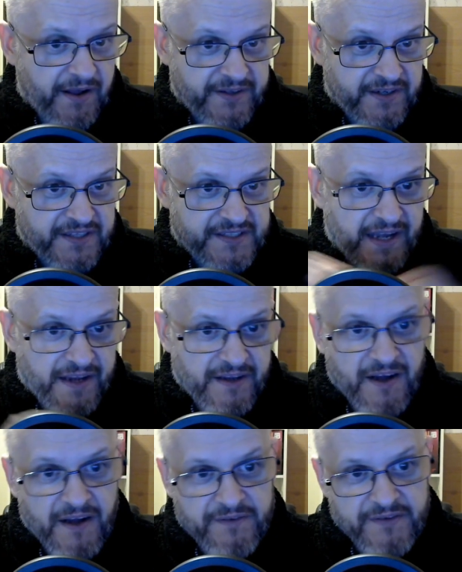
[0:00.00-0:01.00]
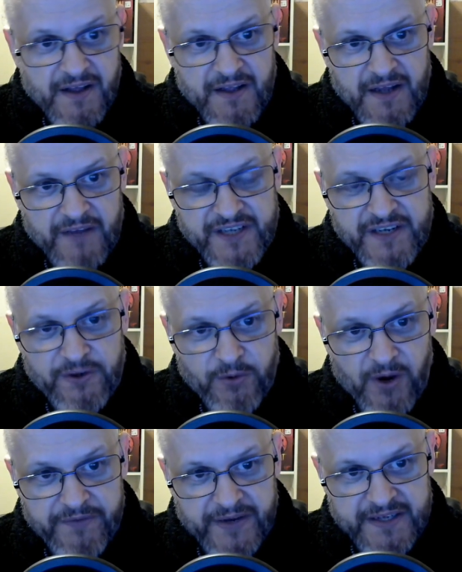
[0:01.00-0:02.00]
As I say, I've said
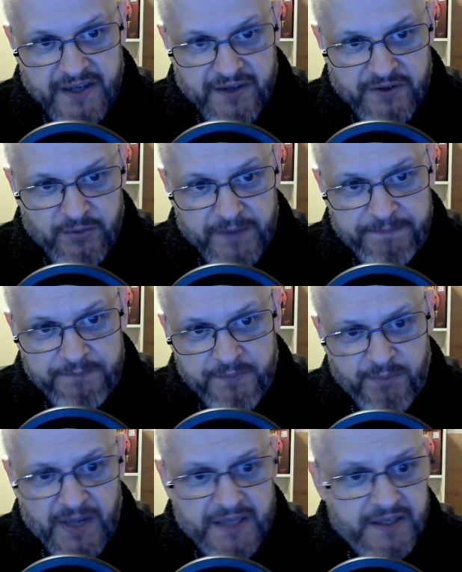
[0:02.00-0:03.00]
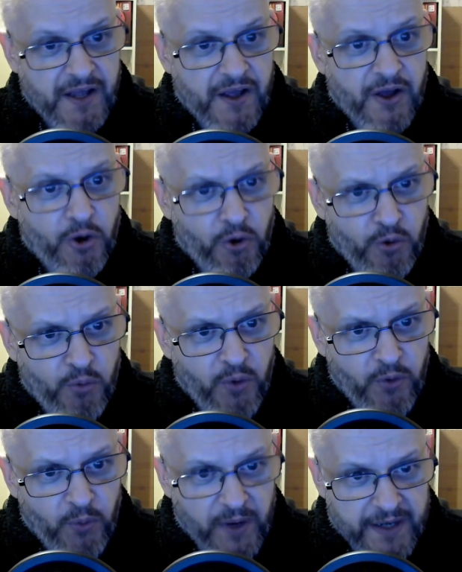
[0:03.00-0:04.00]
who I think is going to win, but who
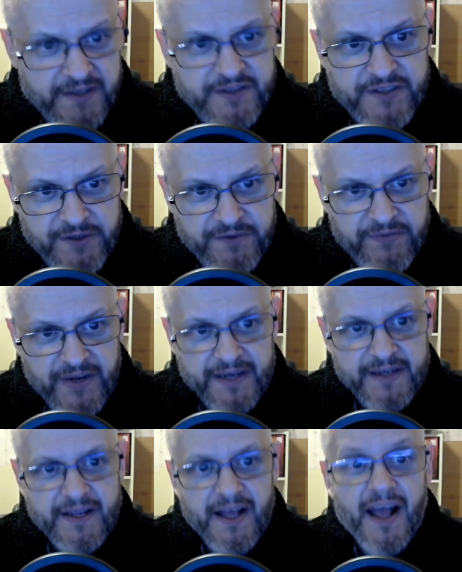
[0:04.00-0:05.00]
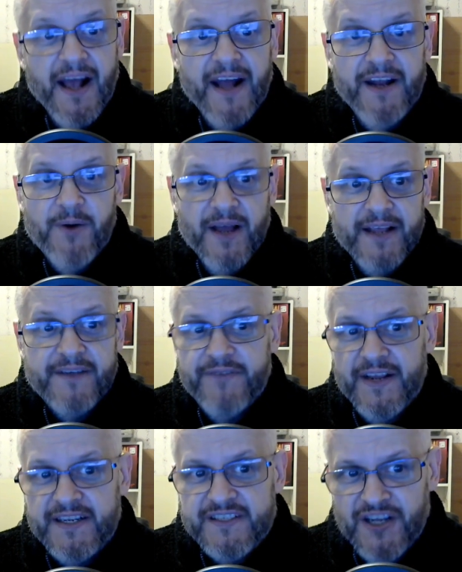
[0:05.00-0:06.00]
will win, do you think? Anyway,
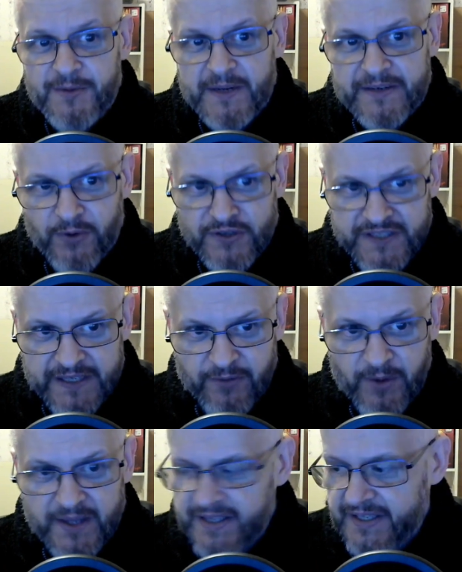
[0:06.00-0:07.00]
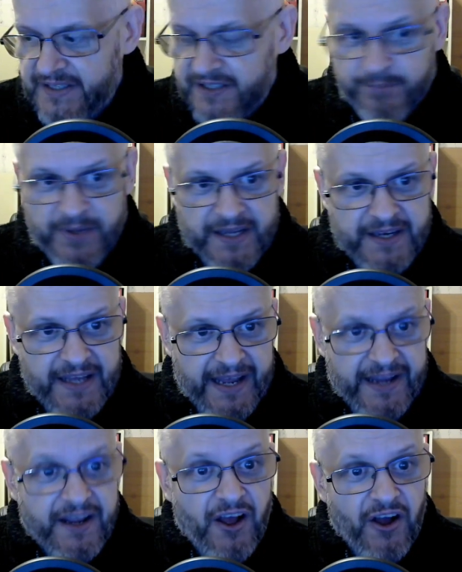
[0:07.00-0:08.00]
thanks so much for watching, everyone. This has been
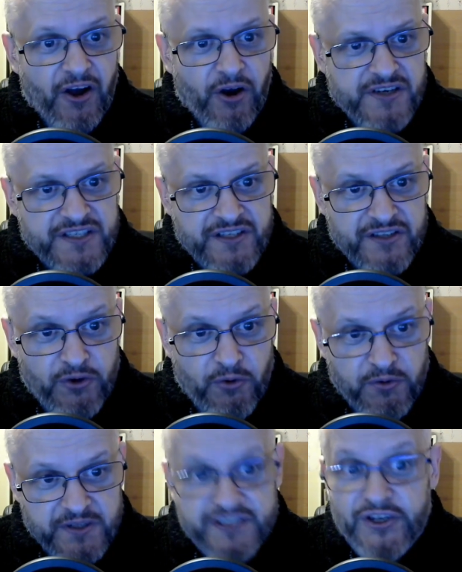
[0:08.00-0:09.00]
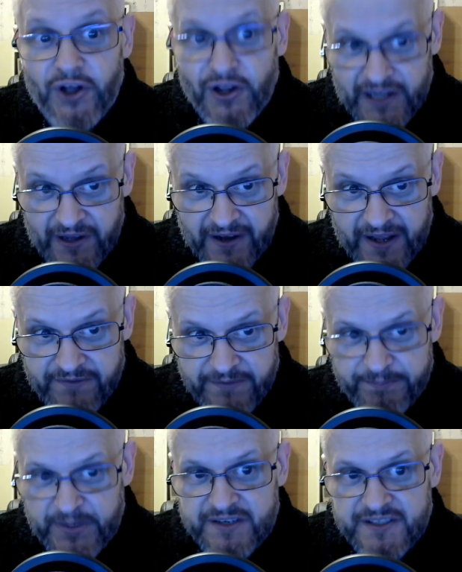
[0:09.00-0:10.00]
a Hookster Talks not
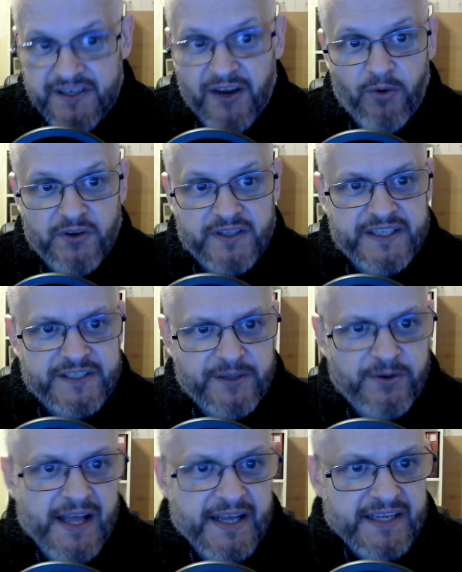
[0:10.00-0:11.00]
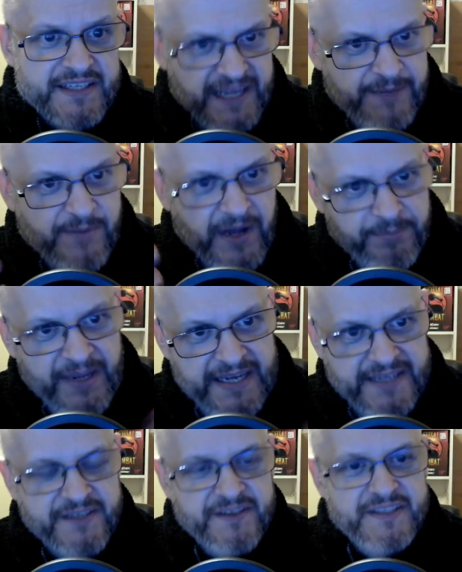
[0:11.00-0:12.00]
live because I wanted to say my
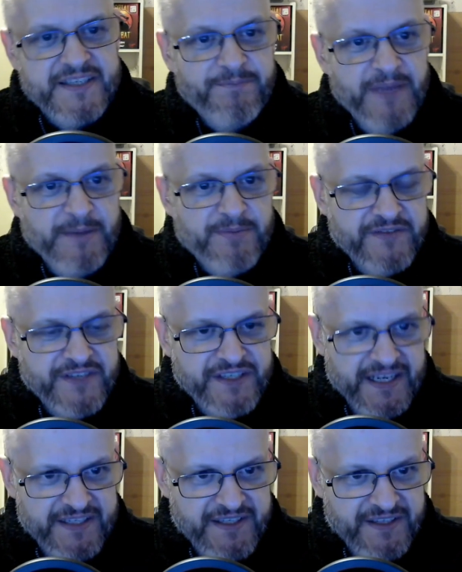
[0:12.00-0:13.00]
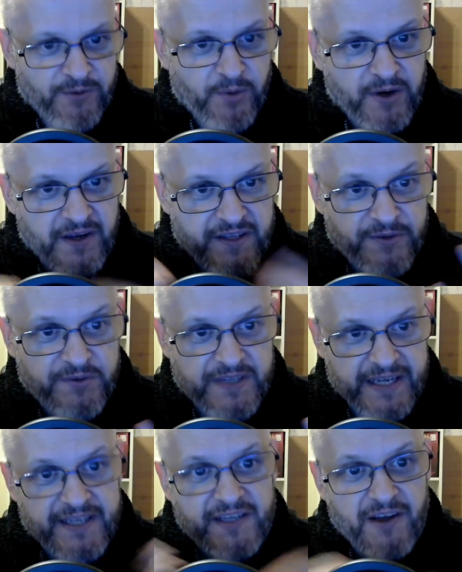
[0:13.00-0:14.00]
piece, because some people have suggested that when I do
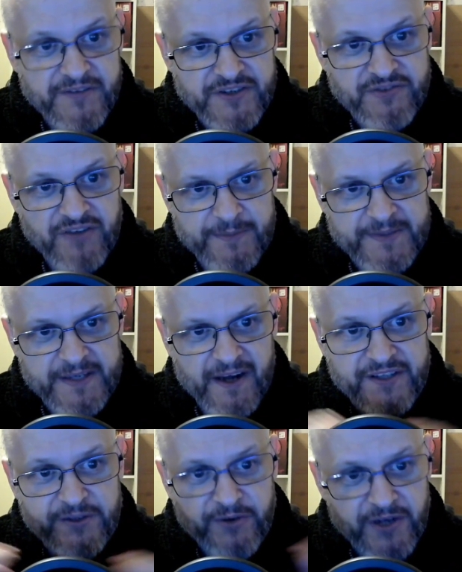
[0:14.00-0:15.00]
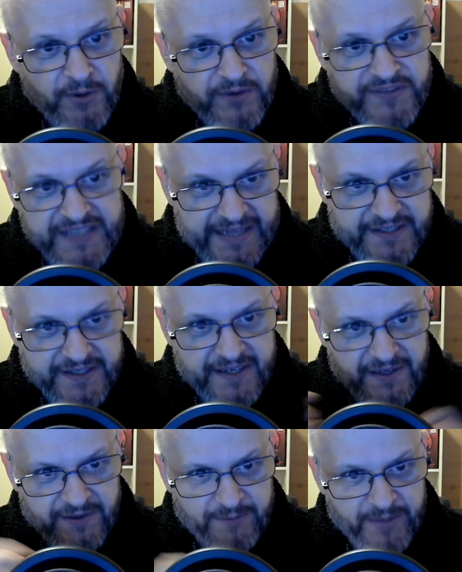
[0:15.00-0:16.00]
the live streams that I do go off
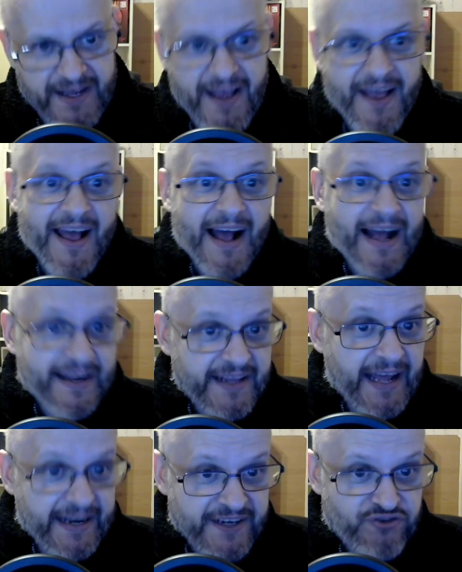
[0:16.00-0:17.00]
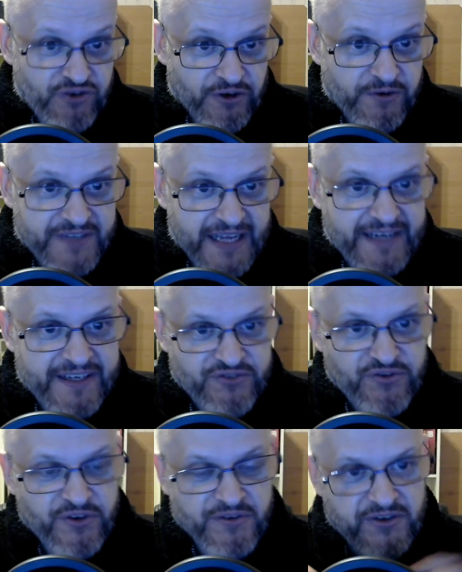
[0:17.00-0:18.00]
tangent a little bit, and that is true.
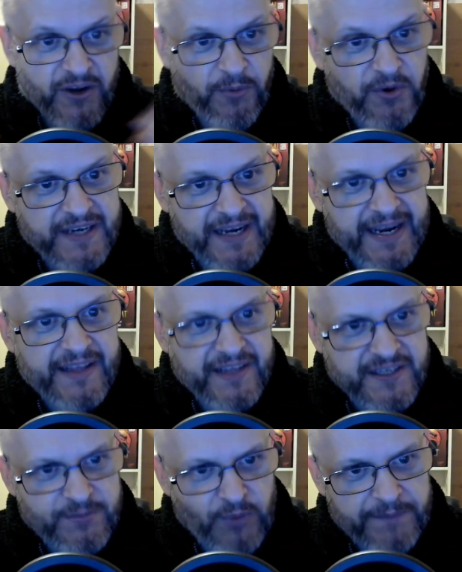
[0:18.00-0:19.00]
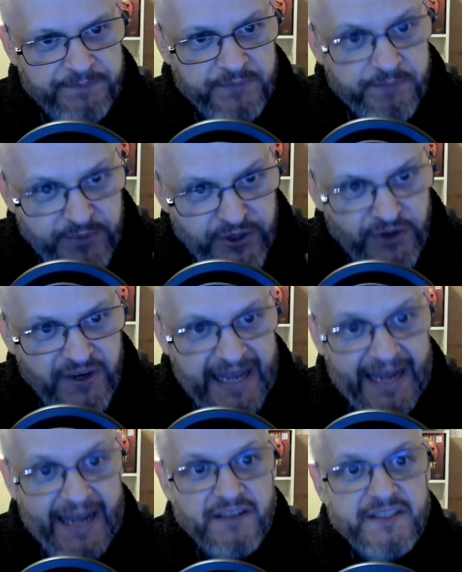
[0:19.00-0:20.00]
So I wanted to get this one
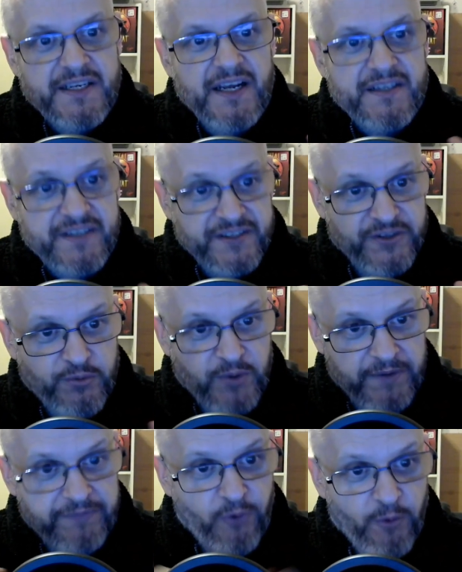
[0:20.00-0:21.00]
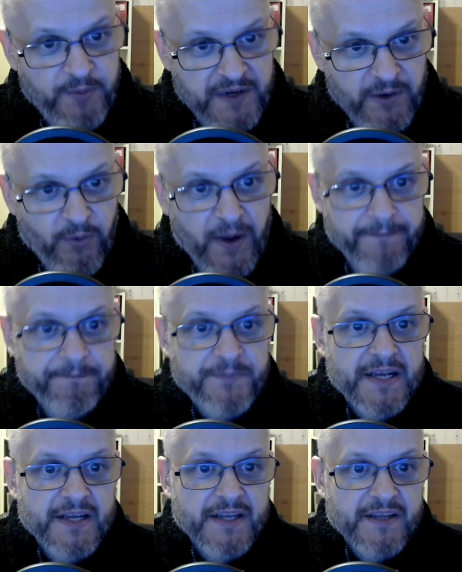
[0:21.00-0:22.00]
purely out to do with Formula 1
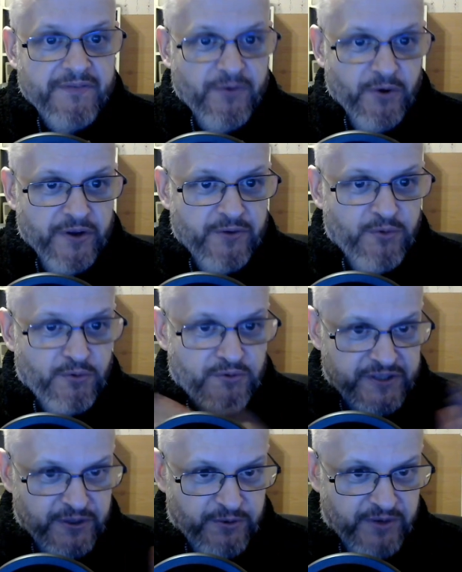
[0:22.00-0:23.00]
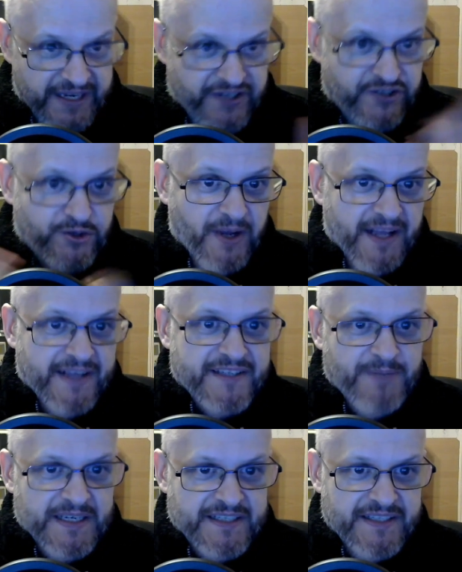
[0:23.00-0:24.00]
for you all to enjoy,
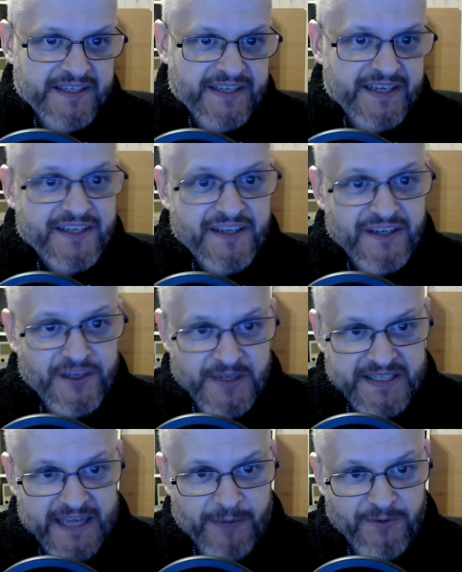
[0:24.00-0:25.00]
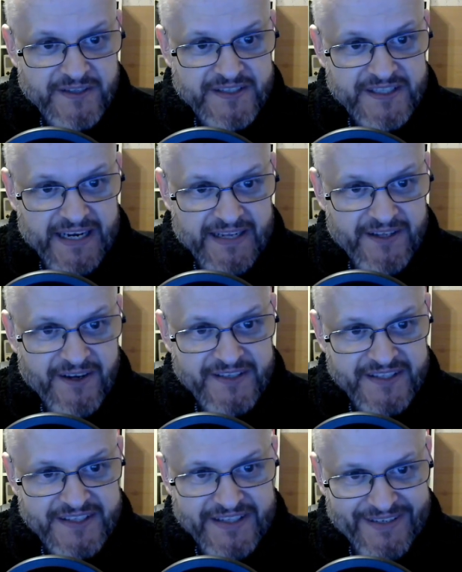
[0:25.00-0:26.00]
especially the Lewis Hamilton skit that I
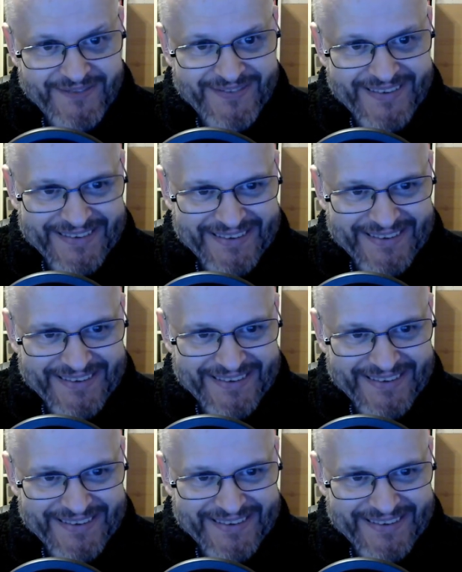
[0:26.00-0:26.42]
just did.